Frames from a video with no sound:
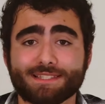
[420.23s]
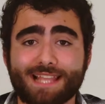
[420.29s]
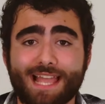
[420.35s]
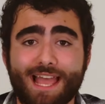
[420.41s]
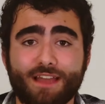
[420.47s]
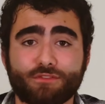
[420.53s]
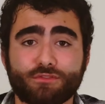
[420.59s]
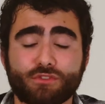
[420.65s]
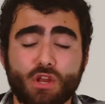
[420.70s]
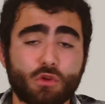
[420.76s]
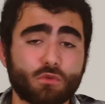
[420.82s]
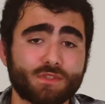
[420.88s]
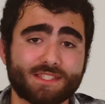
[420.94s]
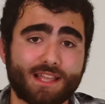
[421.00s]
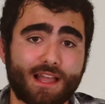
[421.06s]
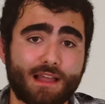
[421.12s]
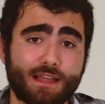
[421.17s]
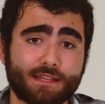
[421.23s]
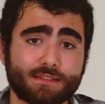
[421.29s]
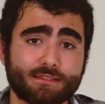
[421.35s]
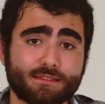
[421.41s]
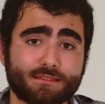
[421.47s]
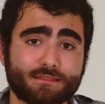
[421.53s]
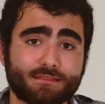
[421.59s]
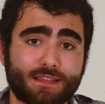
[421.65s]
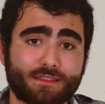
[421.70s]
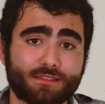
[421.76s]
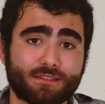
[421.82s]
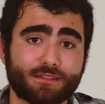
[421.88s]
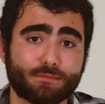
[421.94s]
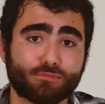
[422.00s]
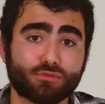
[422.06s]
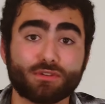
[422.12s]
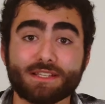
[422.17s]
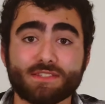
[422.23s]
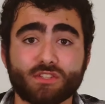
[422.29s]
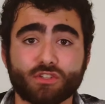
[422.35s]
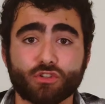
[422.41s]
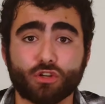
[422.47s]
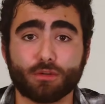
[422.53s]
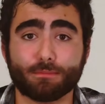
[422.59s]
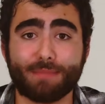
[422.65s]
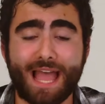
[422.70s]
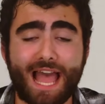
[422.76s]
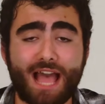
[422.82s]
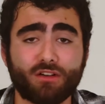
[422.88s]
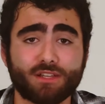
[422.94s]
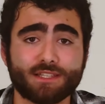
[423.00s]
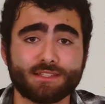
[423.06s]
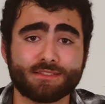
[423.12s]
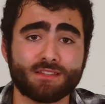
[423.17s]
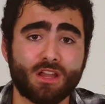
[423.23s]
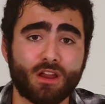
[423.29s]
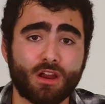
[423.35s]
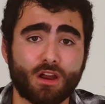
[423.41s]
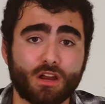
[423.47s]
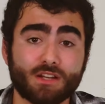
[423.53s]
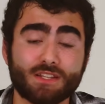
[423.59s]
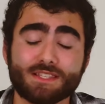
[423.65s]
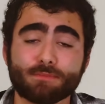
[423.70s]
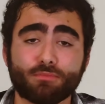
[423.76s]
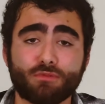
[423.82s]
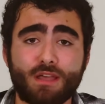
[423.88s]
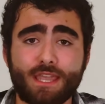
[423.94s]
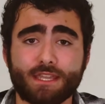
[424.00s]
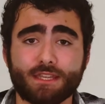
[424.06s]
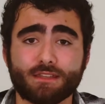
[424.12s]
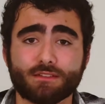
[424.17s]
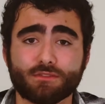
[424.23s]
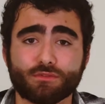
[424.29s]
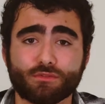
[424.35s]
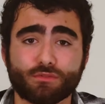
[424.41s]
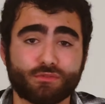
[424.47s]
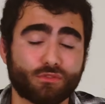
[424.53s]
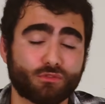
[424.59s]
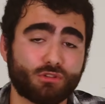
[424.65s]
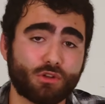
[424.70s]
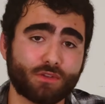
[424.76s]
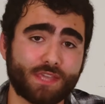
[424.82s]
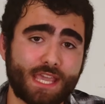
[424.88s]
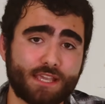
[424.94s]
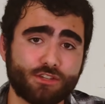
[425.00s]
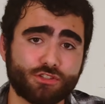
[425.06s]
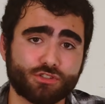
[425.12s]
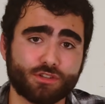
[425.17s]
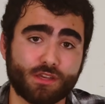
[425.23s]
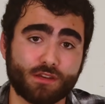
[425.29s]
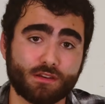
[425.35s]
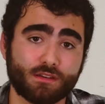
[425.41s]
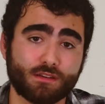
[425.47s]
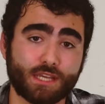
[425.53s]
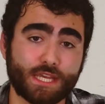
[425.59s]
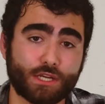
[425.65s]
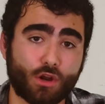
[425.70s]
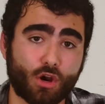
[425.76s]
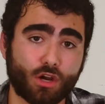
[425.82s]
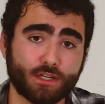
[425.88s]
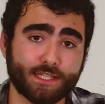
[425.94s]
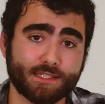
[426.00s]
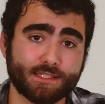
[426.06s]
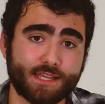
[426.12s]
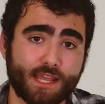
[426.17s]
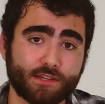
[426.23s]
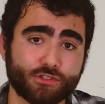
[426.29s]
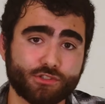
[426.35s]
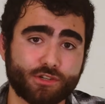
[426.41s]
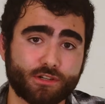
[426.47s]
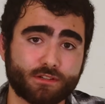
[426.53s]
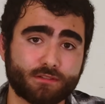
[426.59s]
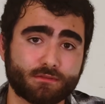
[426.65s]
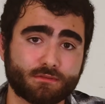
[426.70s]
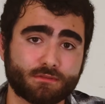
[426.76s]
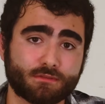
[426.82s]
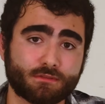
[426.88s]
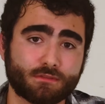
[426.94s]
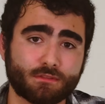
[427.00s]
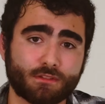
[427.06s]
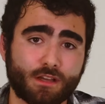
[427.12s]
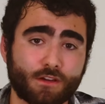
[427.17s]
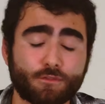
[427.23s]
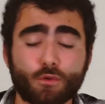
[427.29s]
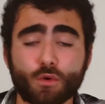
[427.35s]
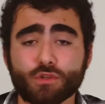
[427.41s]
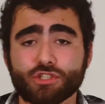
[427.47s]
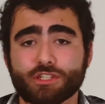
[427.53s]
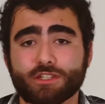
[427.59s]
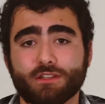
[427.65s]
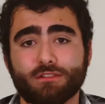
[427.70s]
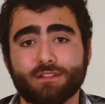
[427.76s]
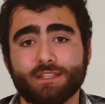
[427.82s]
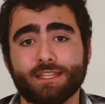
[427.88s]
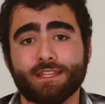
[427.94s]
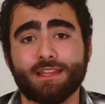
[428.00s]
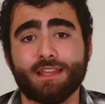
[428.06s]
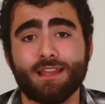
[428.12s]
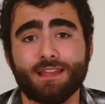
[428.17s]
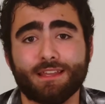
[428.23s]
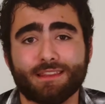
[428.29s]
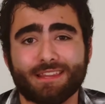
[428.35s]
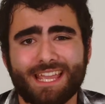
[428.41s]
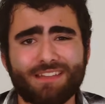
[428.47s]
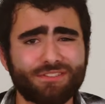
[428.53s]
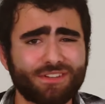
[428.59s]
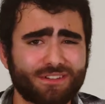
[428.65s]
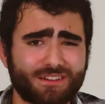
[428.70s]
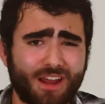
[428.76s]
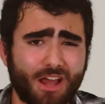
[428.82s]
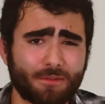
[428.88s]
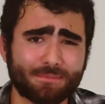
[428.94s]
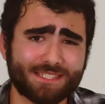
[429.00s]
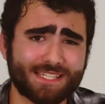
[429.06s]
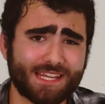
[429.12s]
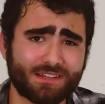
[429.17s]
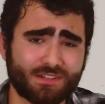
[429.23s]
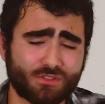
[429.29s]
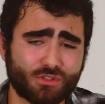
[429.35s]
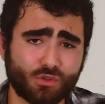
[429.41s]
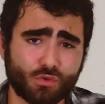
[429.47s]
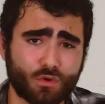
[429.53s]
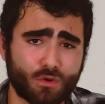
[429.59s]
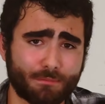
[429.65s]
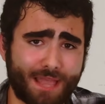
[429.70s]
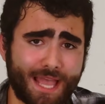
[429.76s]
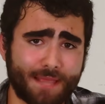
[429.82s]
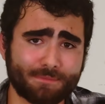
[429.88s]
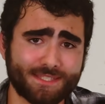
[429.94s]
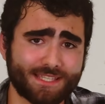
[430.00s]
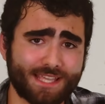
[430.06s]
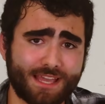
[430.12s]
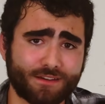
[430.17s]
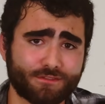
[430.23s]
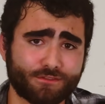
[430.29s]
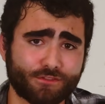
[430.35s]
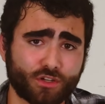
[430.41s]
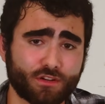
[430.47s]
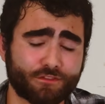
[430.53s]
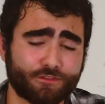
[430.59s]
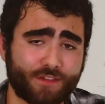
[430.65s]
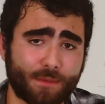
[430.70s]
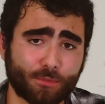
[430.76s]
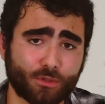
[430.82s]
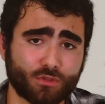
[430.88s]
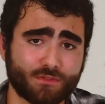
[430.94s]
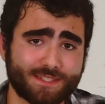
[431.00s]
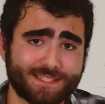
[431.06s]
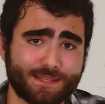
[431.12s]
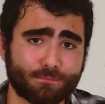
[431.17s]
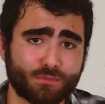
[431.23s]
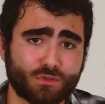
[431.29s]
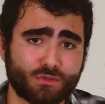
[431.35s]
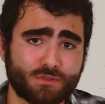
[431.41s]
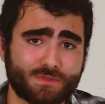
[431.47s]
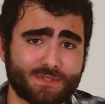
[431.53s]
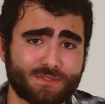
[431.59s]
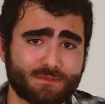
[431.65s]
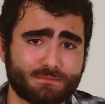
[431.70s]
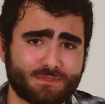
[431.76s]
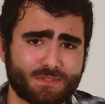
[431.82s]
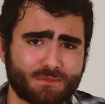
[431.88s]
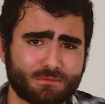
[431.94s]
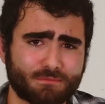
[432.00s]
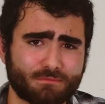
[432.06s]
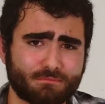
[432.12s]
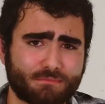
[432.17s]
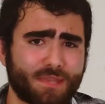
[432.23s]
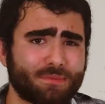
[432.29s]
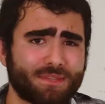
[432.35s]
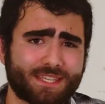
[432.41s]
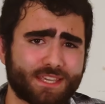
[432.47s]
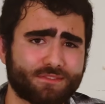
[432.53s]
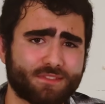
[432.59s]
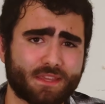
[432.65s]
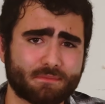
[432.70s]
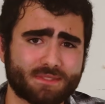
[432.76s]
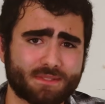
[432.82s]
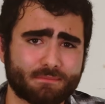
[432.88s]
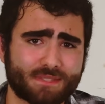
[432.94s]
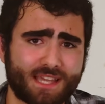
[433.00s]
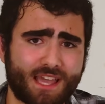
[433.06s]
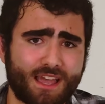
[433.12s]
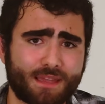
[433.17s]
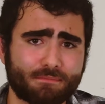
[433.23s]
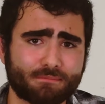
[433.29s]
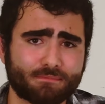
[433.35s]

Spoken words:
that have no signs, like the prison or palace, are explained through their location and architecture. Unfortunately, they haven't updated Google Maps yet for ephemeral symbols, so maybe give them some time.